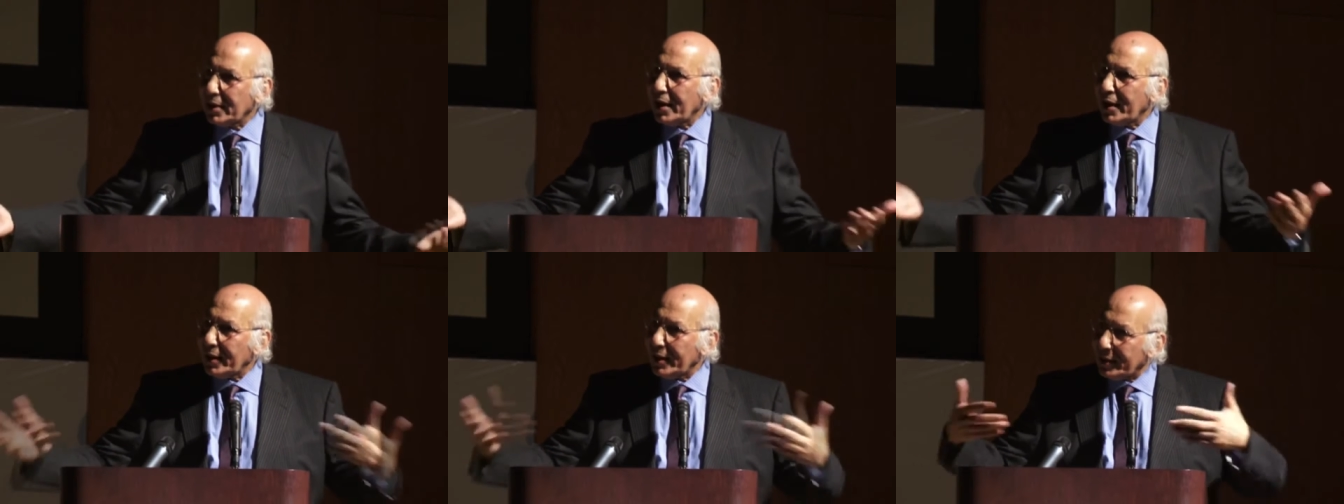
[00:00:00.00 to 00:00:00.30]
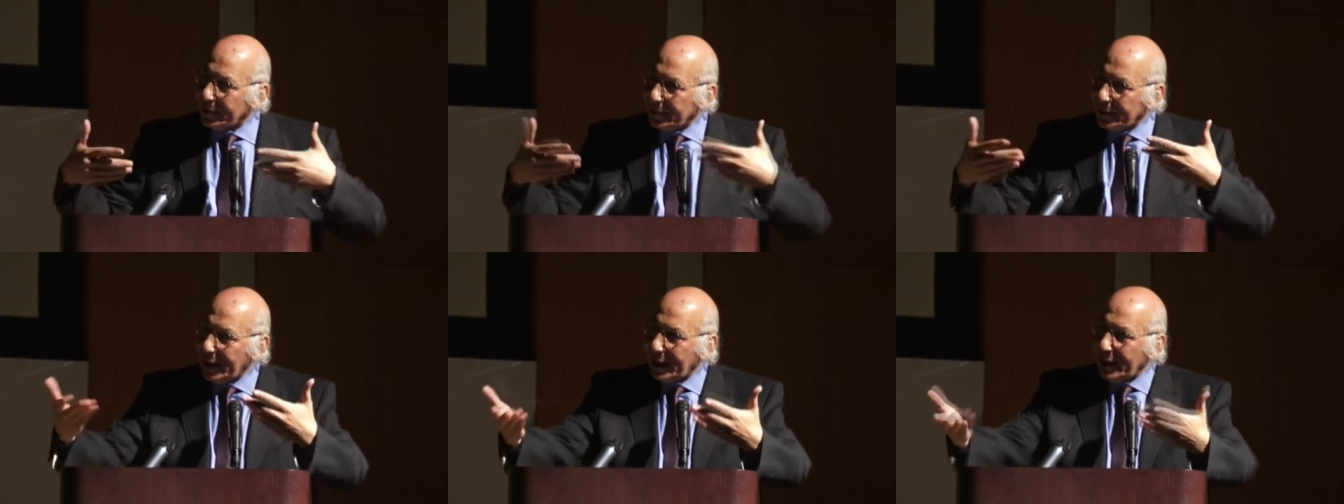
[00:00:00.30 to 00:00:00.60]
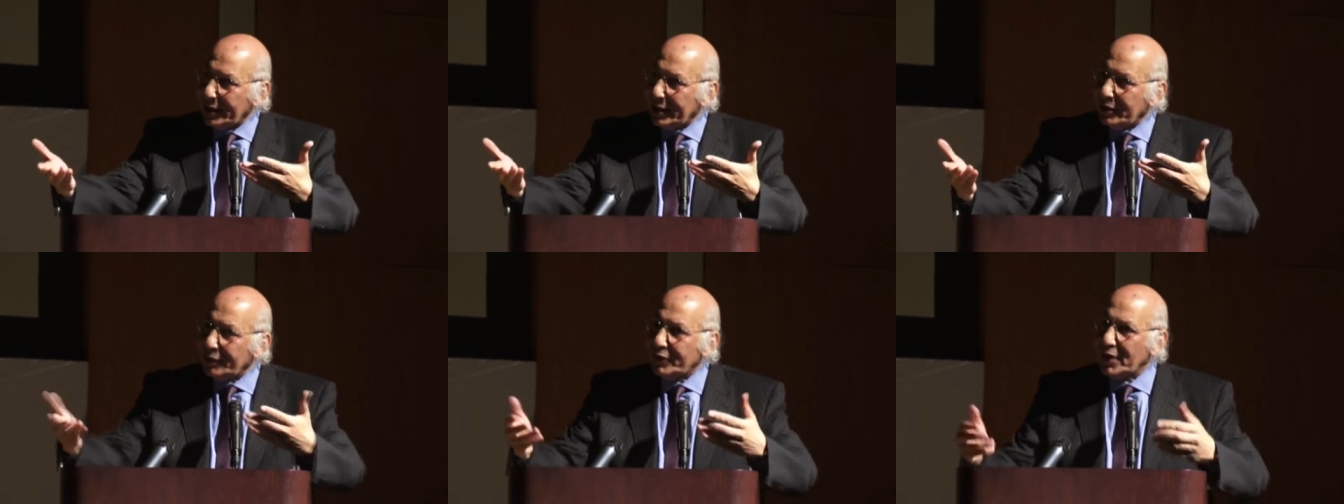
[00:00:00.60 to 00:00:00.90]
and
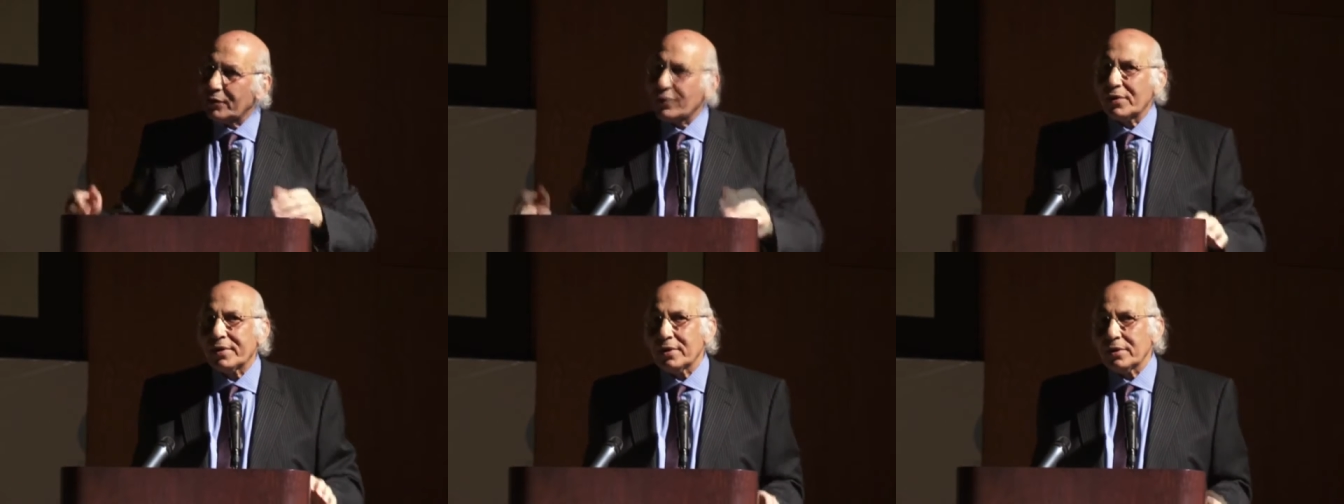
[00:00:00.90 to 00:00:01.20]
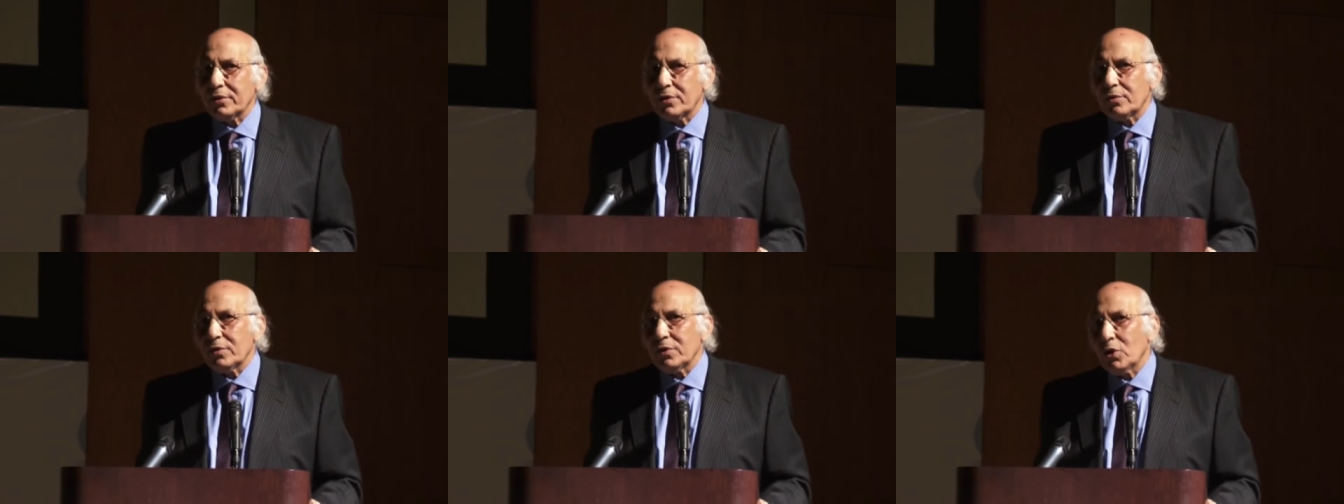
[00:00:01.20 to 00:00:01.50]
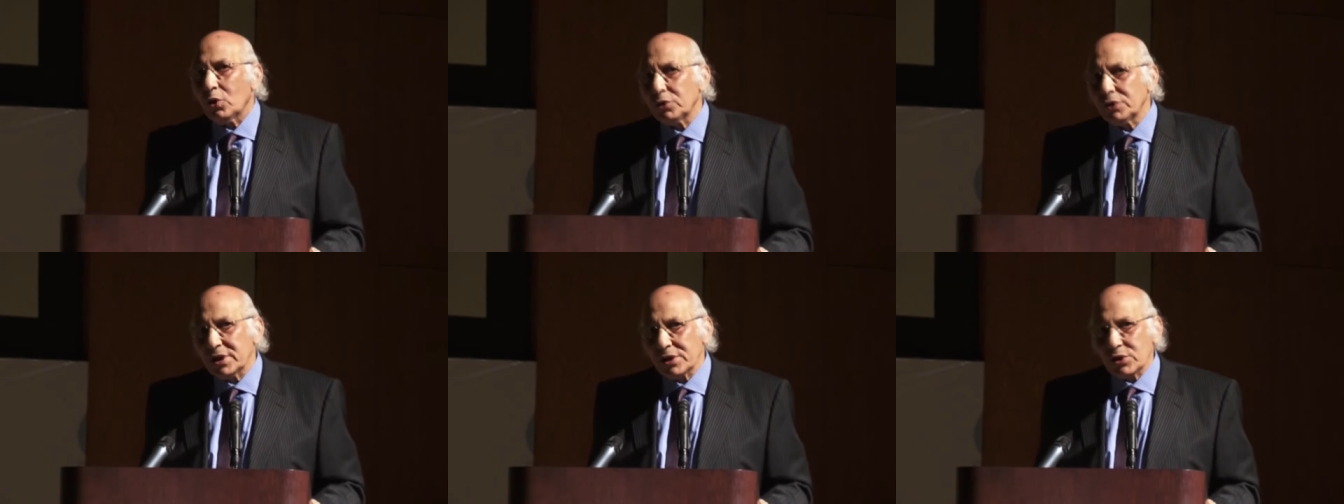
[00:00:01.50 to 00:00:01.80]
I leave everything to the
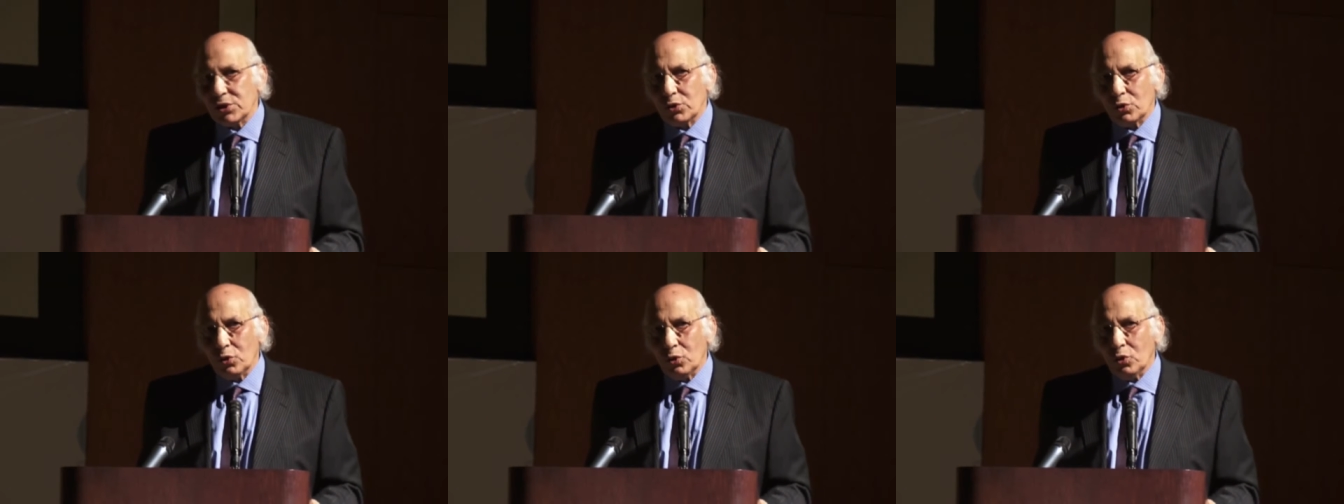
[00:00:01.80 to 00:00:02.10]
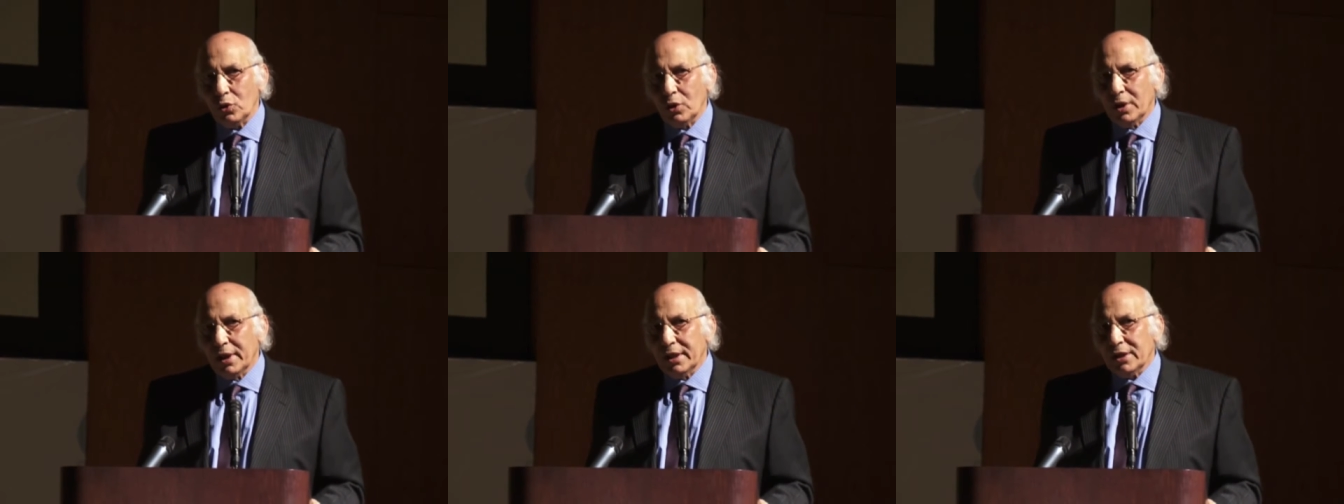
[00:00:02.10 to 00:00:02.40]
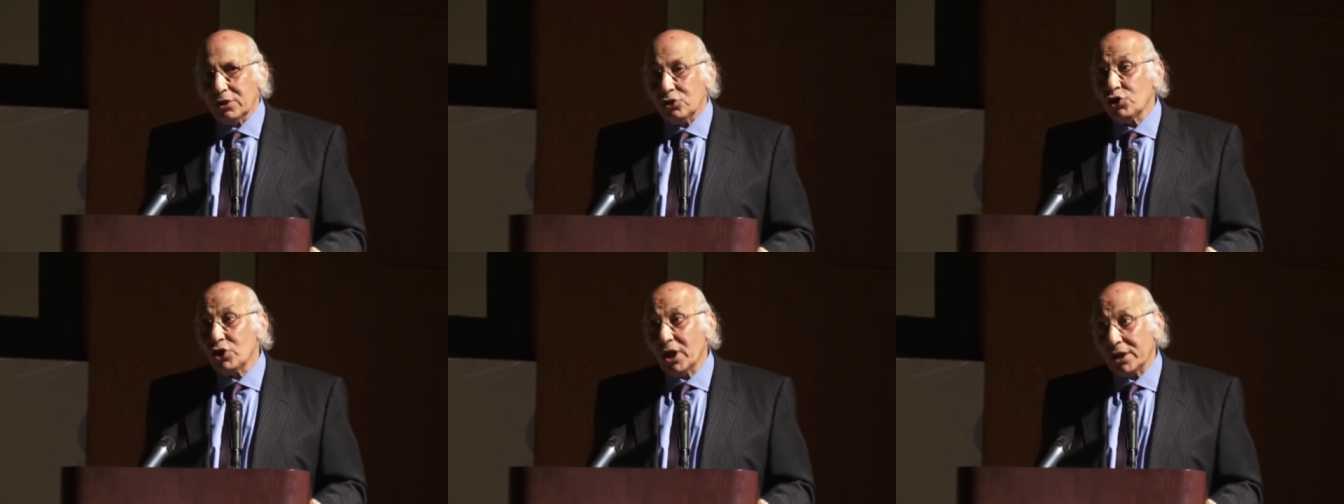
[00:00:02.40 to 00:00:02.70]
audience to
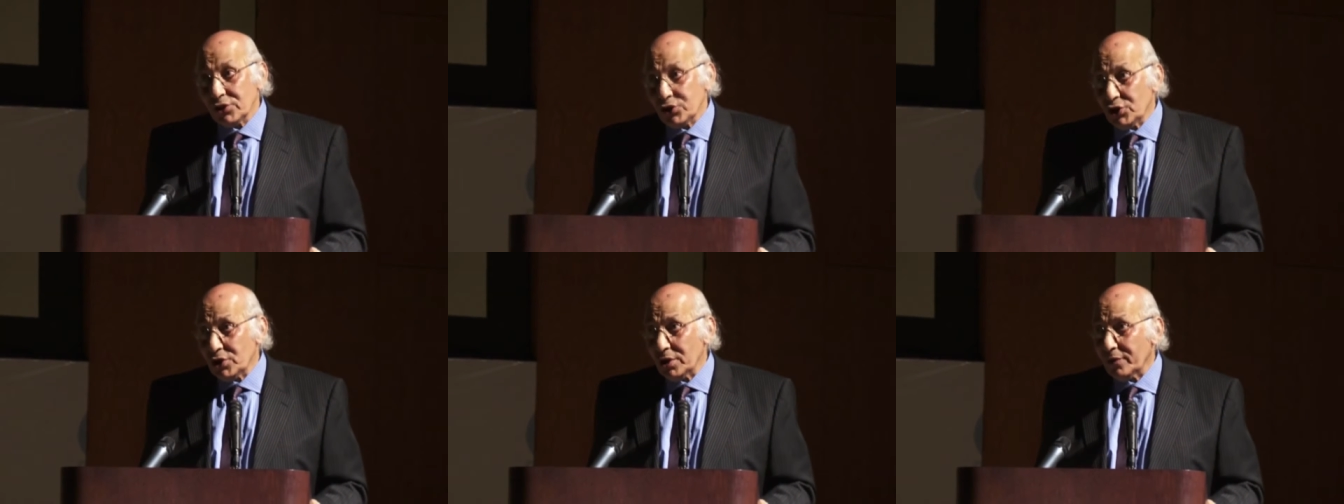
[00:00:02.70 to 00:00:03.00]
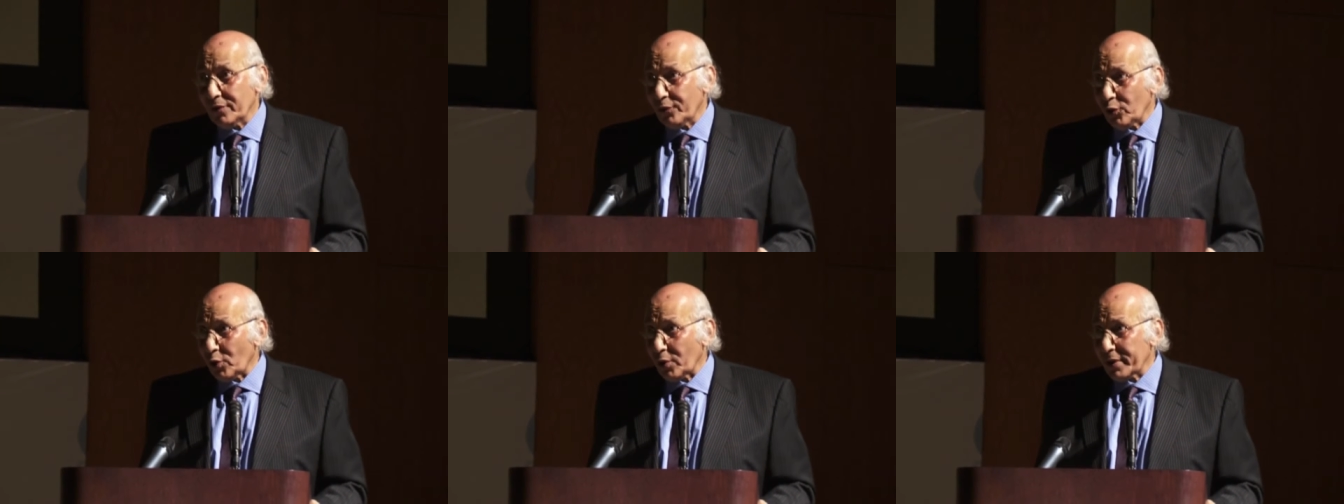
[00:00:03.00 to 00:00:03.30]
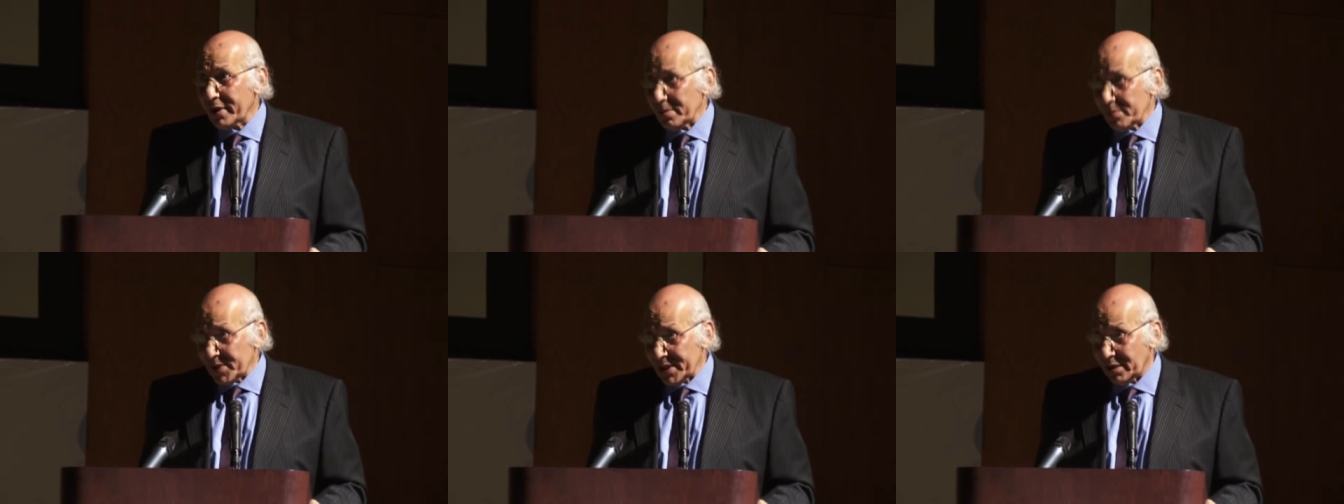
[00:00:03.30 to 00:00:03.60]
judge for
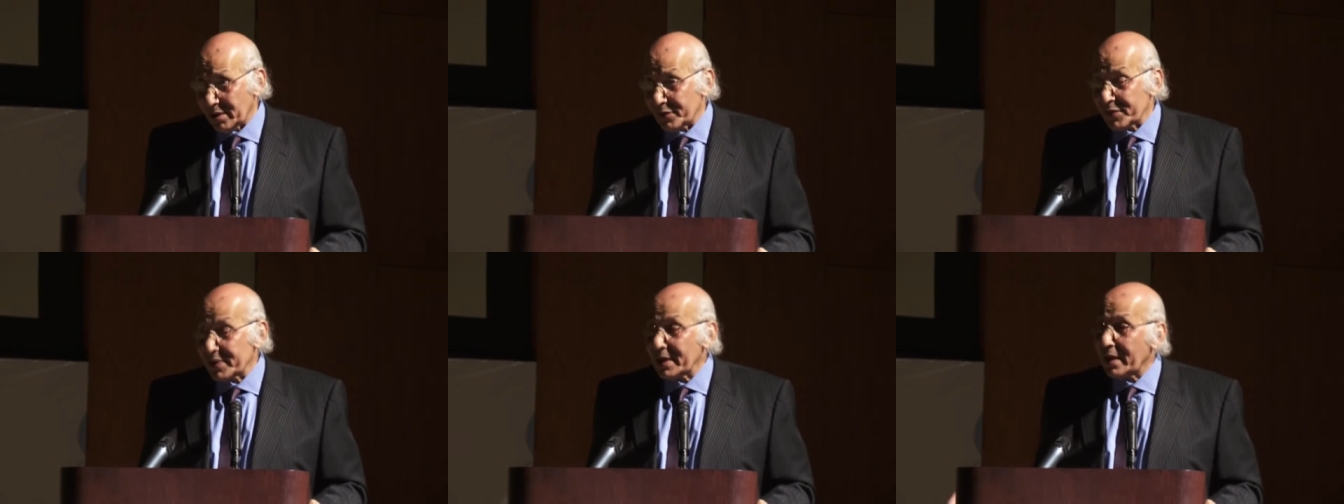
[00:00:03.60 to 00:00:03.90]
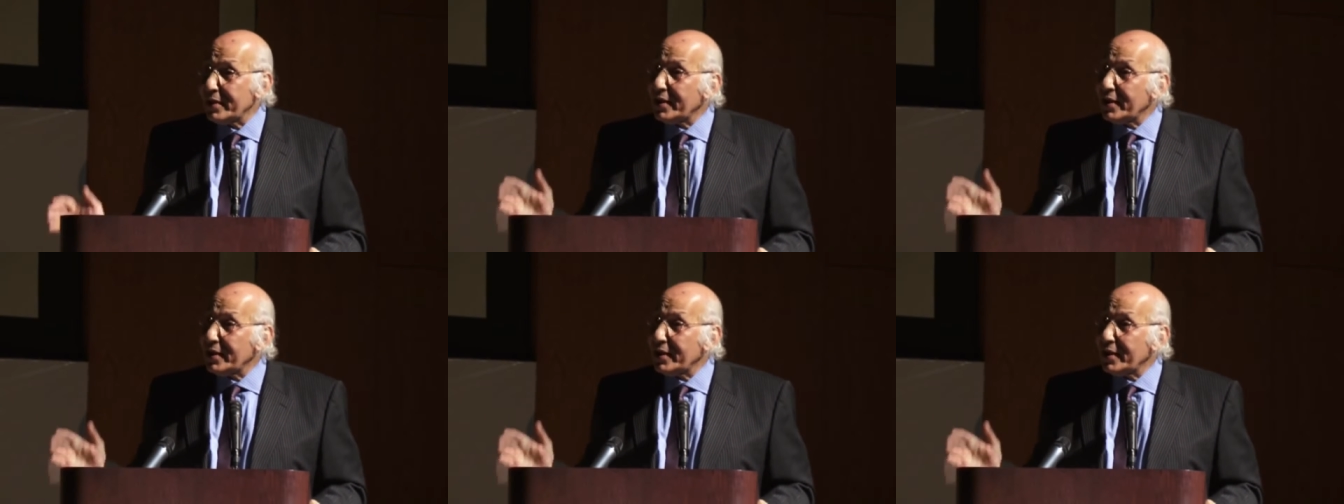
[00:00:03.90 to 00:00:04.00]
themselves.